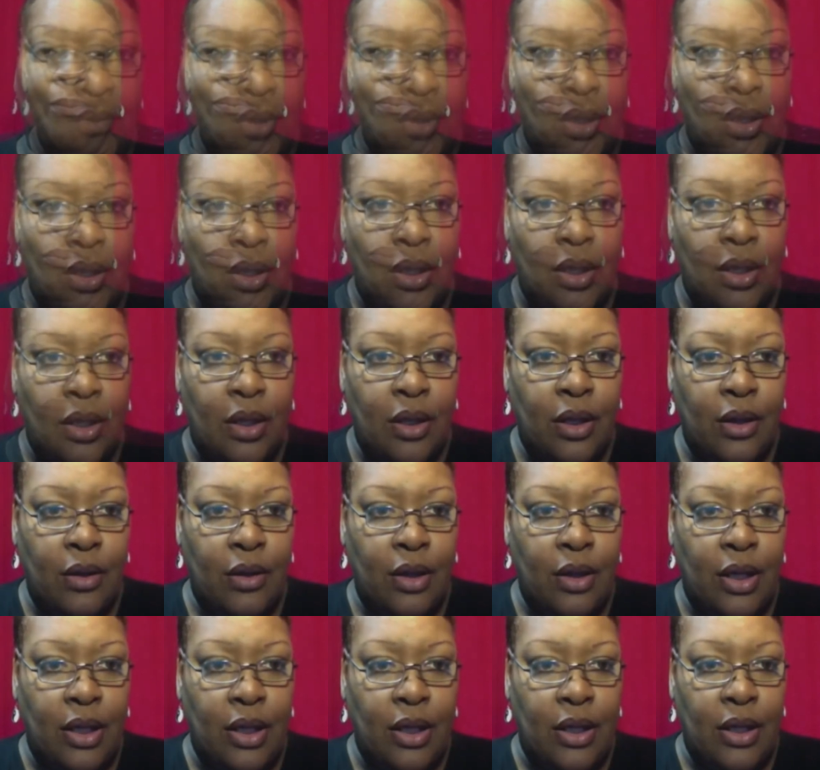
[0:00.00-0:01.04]

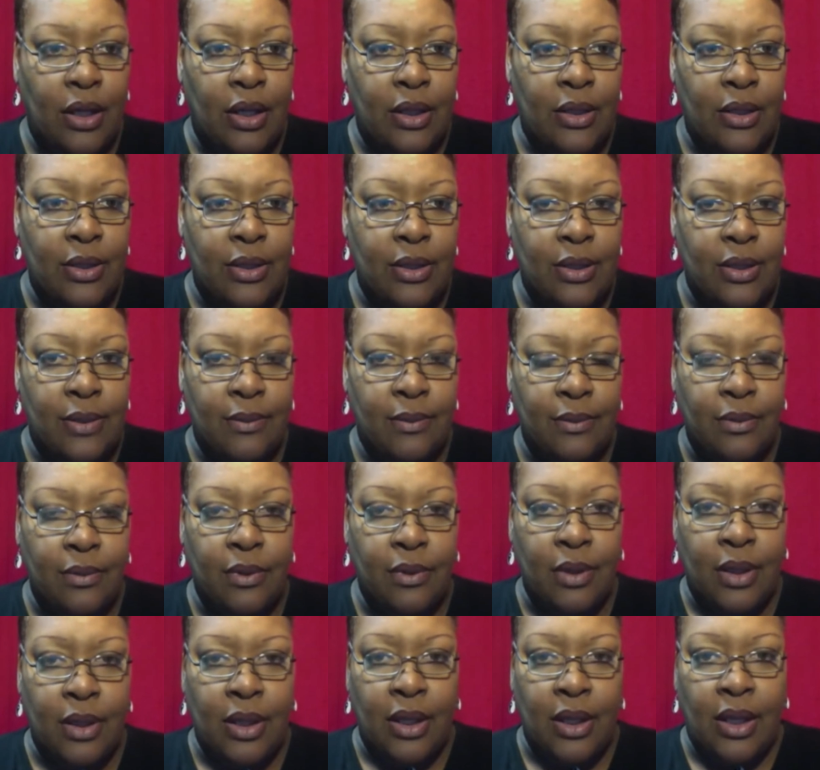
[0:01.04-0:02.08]
Here is
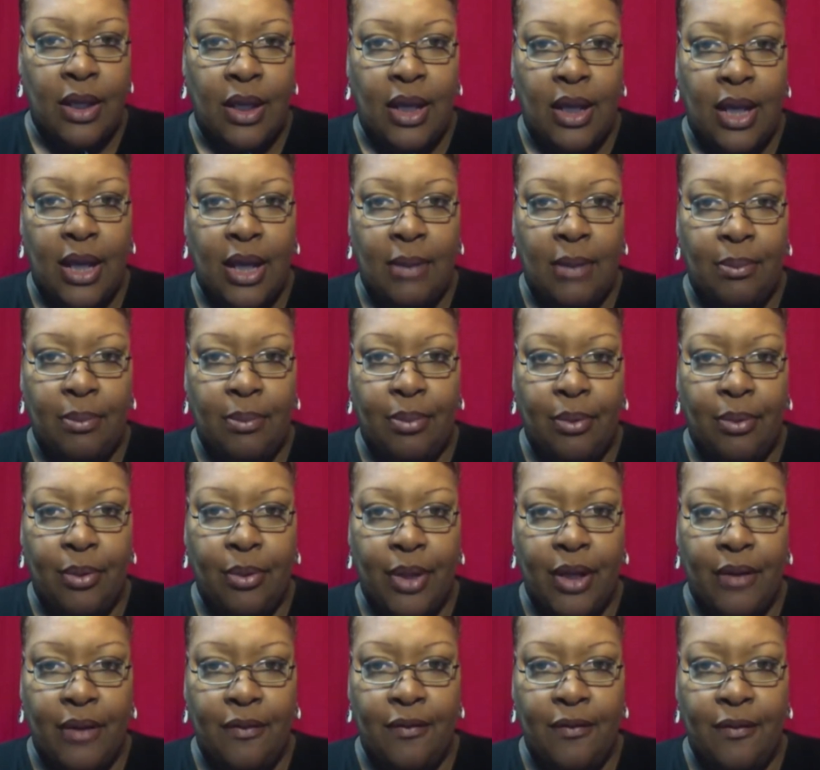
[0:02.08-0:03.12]
a
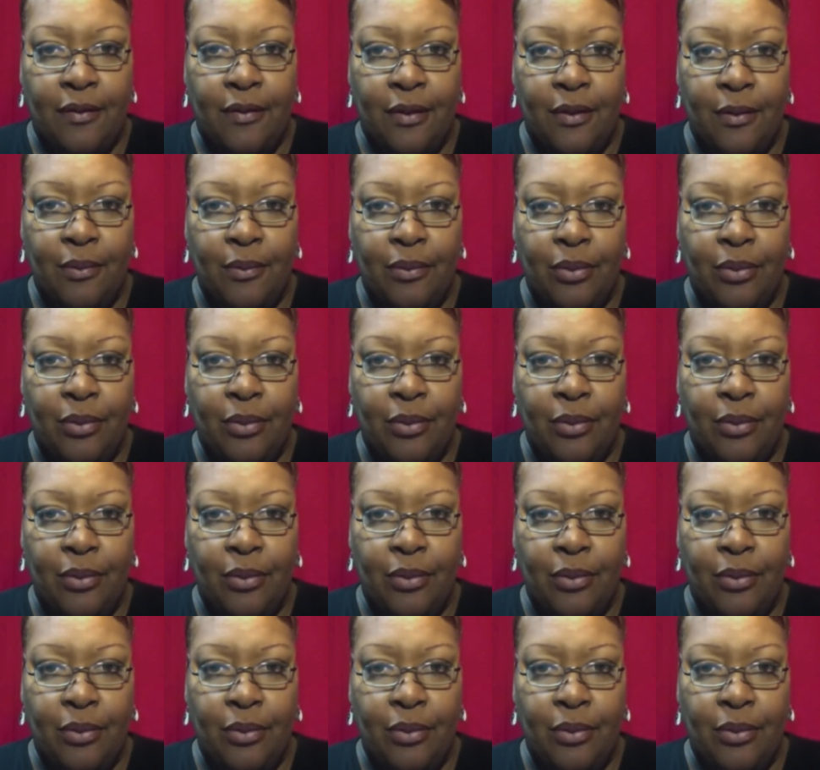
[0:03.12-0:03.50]
brief